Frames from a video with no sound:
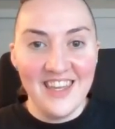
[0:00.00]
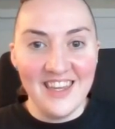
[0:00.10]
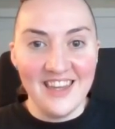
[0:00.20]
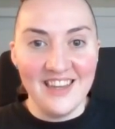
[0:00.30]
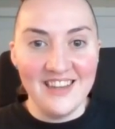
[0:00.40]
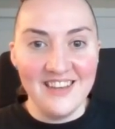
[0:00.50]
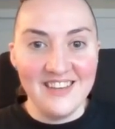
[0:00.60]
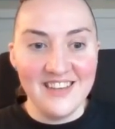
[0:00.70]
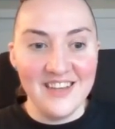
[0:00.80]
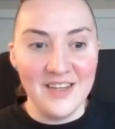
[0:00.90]

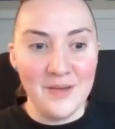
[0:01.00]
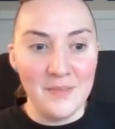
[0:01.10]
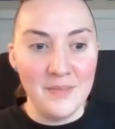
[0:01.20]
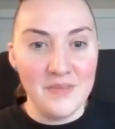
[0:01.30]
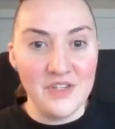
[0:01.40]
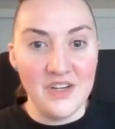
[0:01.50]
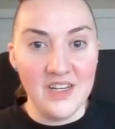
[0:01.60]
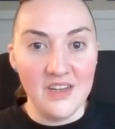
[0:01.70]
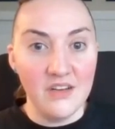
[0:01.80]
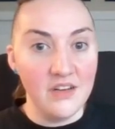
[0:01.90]
And
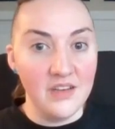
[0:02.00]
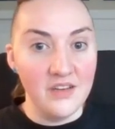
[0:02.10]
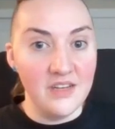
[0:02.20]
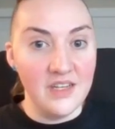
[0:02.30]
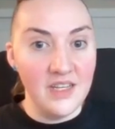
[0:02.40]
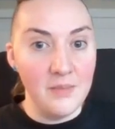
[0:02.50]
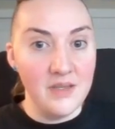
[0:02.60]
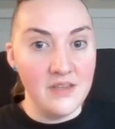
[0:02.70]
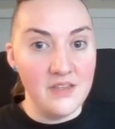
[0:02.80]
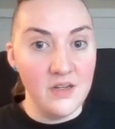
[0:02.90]
starting earlier today
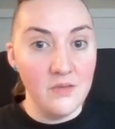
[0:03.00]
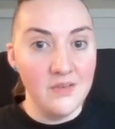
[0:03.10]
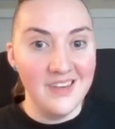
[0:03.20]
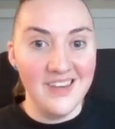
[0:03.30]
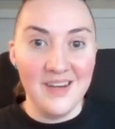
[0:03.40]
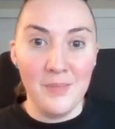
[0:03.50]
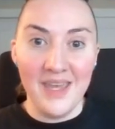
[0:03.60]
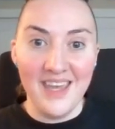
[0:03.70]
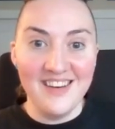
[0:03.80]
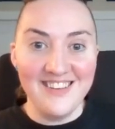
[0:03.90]
because, gotta
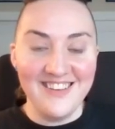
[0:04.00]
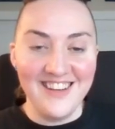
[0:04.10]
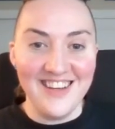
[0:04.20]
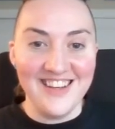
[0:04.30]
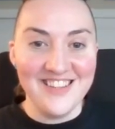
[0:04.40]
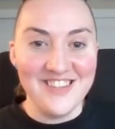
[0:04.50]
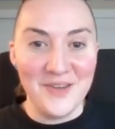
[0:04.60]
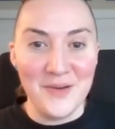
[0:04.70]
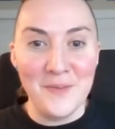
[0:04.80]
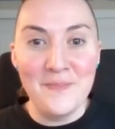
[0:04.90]
pack tonight.
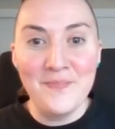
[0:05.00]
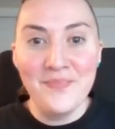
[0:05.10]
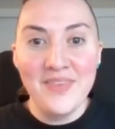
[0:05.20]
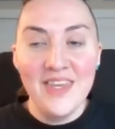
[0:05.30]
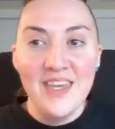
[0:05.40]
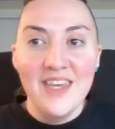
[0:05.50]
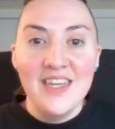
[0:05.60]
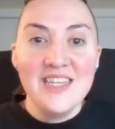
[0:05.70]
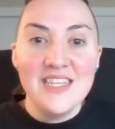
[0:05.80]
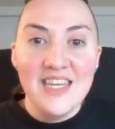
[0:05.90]
So
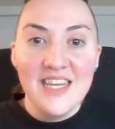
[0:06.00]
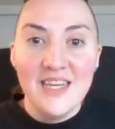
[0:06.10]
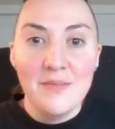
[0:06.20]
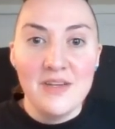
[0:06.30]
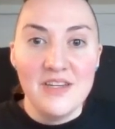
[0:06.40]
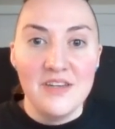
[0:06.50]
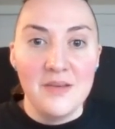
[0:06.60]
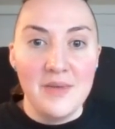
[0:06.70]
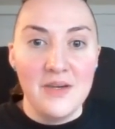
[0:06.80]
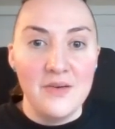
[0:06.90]
today I'm going to talk
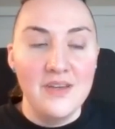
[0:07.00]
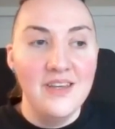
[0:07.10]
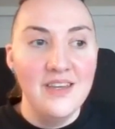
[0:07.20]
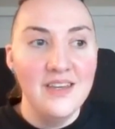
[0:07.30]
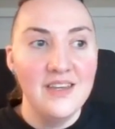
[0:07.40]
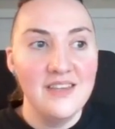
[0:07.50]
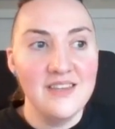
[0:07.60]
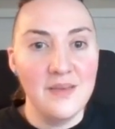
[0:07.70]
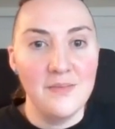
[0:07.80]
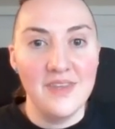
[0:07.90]
about
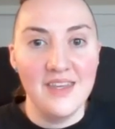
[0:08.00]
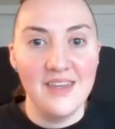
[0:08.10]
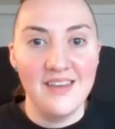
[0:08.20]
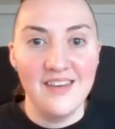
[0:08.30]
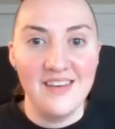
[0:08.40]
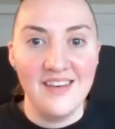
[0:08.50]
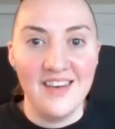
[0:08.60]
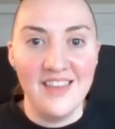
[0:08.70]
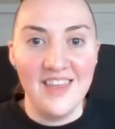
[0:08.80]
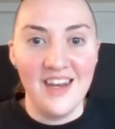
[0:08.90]
something
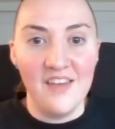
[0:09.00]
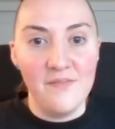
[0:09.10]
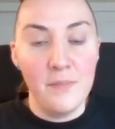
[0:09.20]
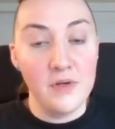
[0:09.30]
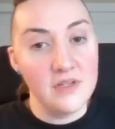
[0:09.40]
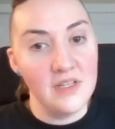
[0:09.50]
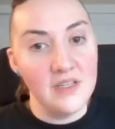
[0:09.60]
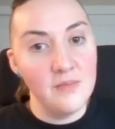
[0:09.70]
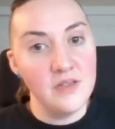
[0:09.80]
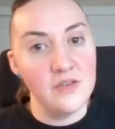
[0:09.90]
that I've
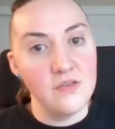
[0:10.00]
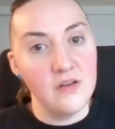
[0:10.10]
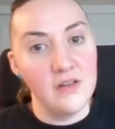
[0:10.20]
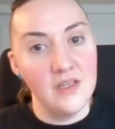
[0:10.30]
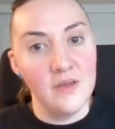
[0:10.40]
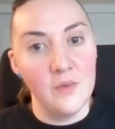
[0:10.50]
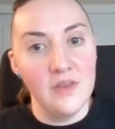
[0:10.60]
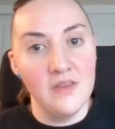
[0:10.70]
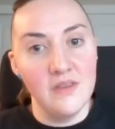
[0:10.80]
personally been struggling with